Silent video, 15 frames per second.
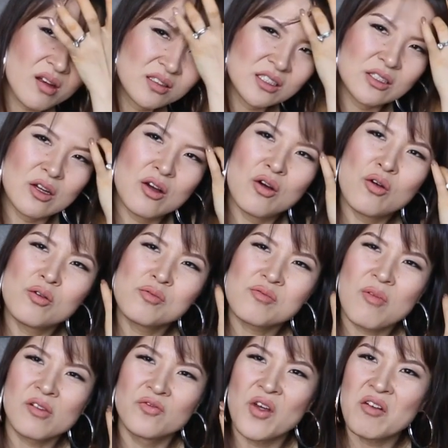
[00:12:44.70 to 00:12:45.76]
you
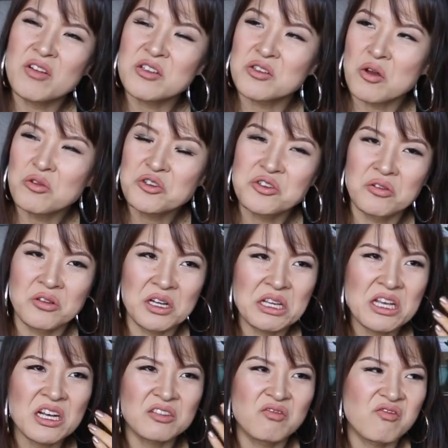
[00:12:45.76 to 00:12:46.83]
know, very social. Like
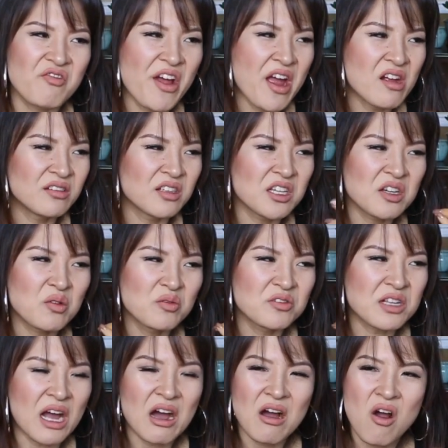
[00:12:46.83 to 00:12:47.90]
he has friends and he goes
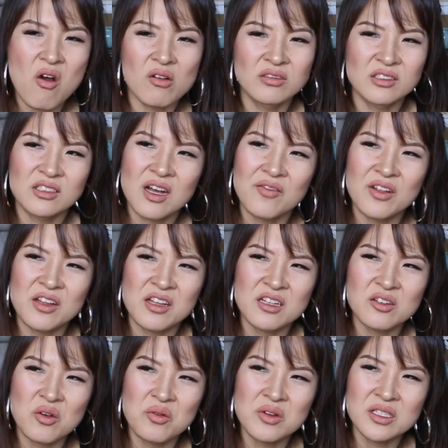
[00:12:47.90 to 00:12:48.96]
out and stuff. And he's
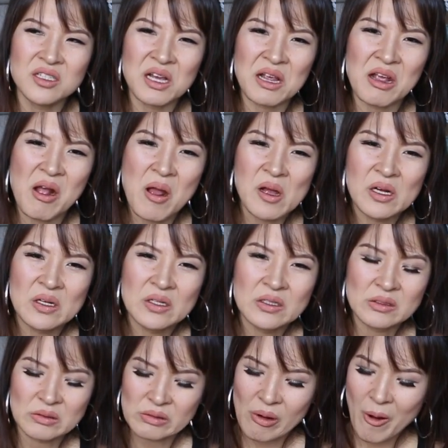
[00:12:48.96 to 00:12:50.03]
always like,
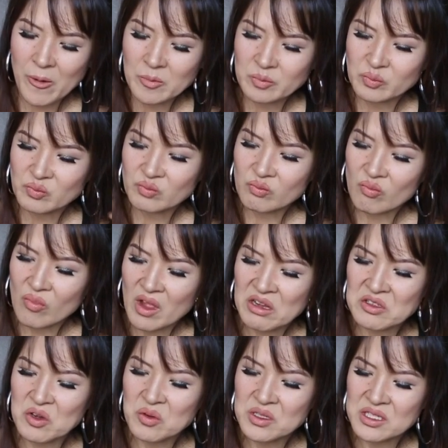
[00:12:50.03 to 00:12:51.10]

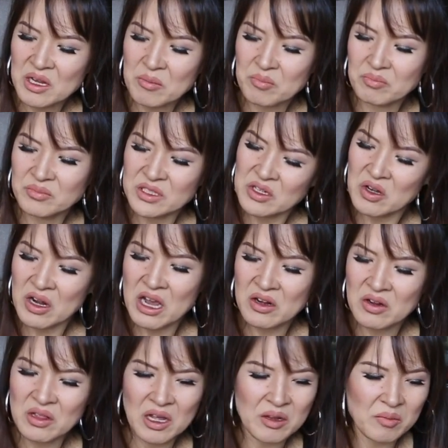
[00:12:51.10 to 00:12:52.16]
you know, kind
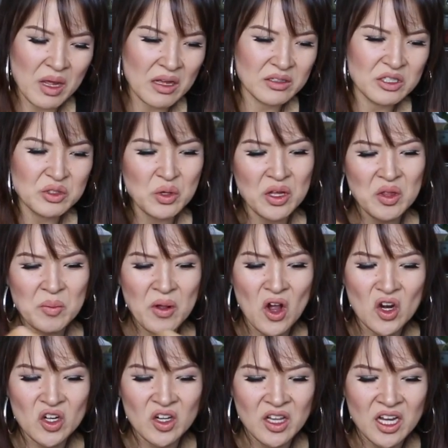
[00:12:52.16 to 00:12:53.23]
of like enjoying the
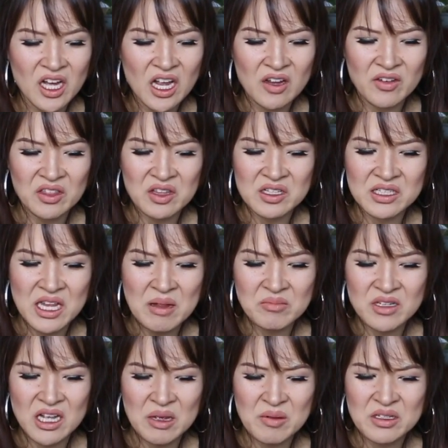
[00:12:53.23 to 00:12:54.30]
party life. At the same
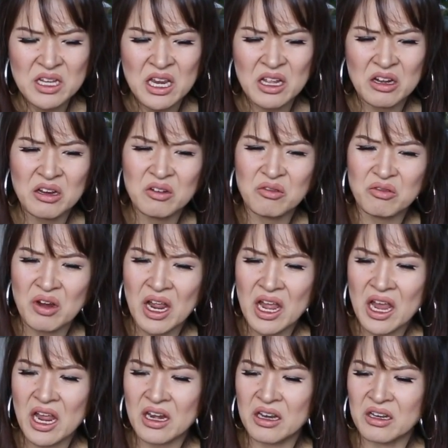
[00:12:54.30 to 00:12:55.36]
time, he's getting good
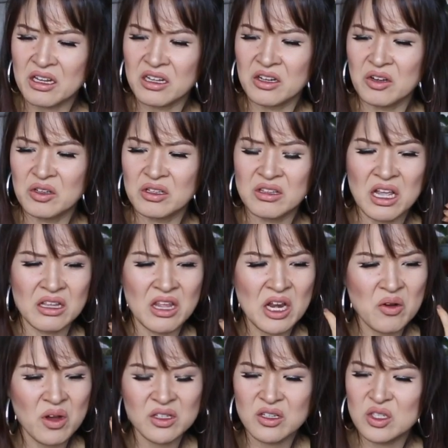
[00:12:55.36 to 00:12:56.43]
grade and, you know, they
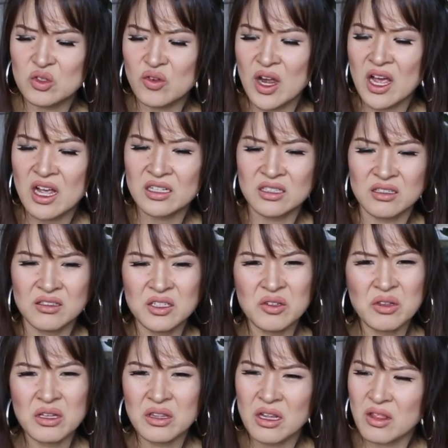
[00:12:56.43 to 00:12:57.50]
know how to dress. You know,
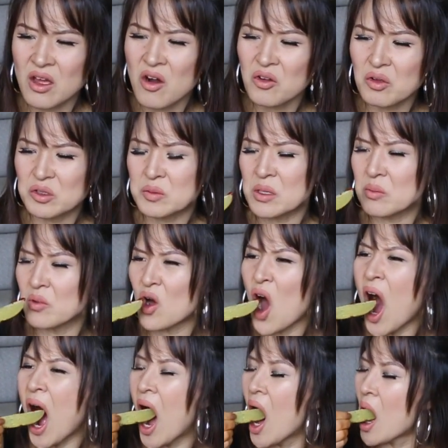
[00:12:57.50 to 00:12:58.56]
there are those people.